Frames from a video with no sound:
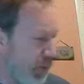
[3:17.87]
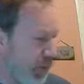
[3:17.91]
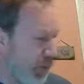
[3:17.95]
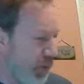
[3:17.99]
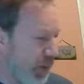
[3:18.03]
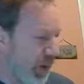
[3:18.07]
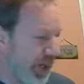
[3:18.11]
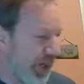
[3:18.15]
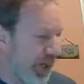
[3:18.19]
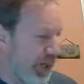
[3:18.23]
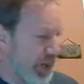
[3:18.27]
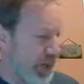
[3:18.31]

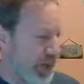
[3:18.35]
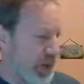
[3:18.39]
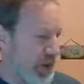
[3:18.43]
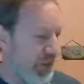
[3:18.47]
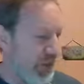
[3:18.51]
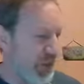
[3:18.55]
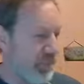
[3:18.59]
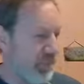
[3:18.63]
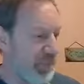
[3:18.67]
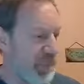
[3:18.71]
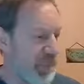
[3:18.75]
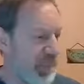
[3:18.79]
what are
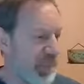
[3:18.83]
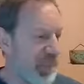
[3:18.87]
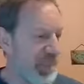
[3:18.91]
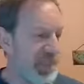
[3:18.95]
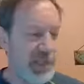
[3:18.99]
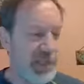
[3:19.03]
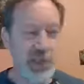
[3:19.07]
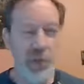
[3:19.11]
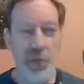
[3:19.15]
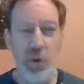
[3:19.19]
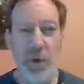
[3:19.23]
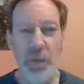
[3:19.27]
human
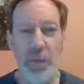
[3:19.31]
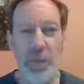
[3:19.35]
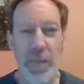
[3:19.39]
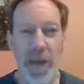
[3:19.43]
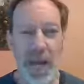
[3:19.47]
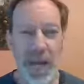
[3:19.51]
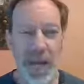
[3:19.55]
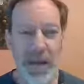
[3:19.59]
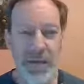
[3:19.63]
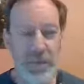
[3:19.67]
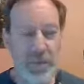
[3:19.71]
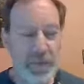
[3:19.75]
beings that you are
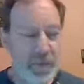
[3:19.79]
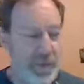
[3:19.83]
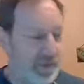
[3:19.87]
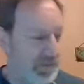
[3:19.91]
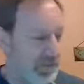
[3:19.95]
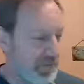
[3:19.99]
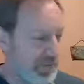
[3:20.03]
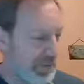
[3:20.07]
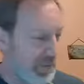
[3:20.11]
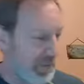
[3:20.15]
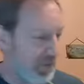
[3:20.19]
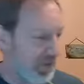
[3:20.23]
mindful
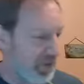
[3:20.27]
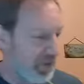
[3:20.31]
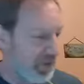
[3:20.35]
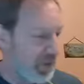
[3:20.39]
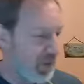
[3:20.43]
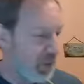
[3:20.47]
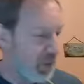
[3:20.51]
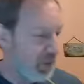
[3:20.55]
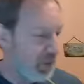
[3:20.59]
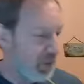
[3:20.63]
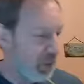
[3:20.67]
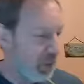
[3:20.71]
of
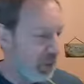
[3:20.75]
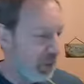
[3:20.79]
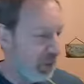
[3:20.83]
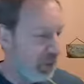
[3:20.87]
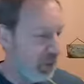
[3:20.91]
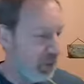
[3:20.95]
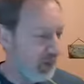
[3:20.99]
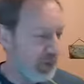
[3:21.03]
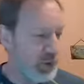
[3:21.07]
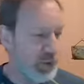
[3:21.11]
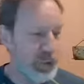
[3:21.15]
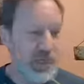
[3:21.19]
them,
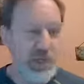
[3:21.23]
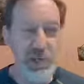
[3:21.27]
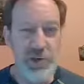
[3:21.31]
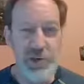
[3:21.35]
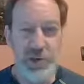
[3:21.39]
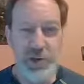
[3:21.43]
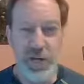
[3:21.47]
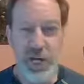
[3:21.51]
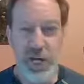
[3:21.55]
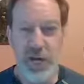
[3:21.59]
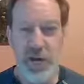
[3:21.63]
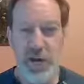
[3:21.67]
mortals that
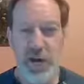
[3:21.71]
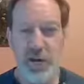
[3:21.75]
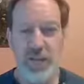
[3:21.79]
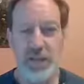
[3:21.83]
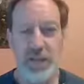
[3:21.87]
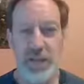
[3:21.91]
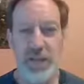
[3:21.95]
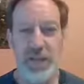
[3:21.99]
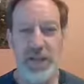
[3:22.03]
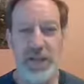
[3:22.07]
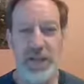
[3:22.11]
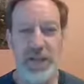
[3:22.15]
you care
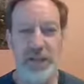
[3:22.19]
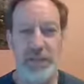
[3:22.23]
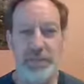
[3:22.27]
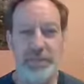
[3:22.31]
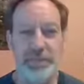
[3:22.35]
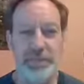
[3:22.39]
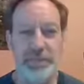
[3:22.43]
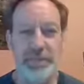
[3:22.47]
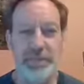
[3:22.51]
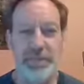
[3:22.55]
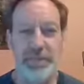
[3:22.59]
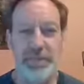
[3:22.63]
for
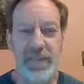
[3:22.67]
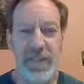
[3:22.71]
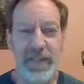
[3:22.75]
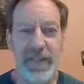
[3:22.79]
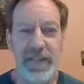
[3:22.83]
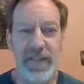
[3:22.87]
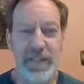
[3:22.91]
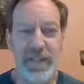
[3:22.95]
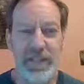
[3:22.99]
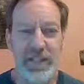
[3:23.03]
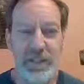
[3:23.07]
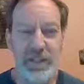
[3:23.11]
them,
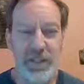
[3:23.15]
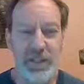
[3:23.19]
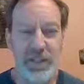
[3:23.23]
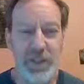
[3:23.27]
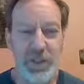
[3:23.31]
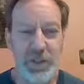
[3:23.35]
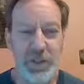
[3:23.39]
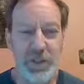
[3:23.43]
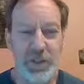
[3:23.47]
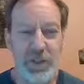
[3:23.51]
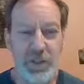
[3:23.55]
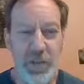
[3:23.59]
has
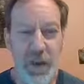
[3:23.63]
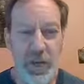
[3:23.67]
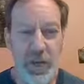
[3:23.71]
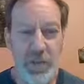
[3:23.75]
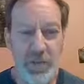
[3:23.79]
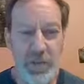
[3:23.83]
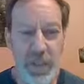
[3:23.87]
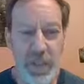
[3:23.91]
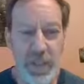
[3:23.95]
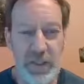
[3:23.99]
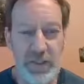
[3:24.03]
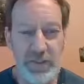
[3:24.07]

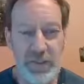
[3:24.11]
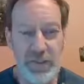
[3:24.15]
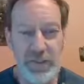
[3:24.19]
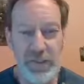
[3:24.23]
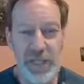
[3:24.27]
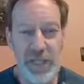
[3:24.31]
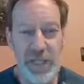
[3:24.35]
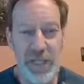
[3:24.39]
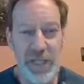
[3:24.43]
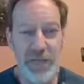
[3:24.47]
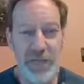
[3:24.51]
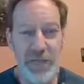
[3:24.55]
struck me
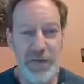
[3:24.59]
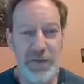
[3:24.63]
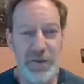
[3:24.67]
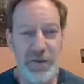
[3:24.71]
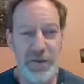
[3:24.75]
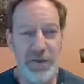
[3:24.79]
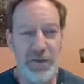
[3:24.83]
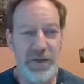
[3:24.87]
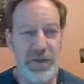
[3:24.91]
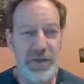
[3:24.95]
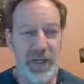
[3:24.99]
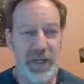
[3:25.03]
through the
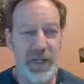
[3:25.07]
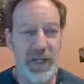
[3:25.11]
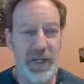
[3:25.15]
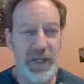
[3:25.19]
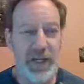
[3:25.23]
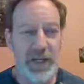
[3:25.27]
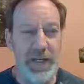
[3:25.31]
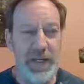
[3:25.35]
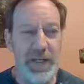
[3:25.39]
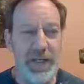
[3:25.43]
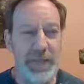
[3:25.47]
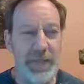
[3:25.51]
years.
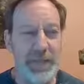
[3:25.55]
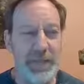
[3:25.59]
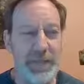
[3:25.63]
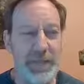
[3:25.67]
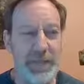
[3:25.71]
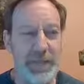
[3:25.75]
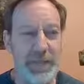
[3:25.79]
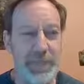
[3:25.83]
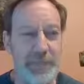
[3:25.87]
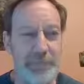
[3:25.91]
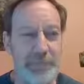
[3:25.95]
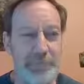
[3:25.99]

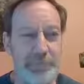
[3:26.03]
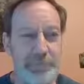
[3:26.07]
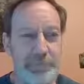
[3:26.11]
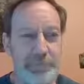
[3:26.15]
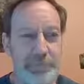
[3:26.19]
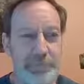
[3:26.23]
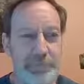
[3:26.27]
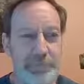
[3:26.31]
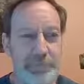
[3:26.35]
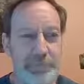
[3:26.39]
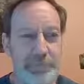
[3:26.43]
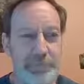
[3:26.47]

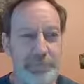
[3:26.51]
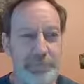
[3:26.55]
Um,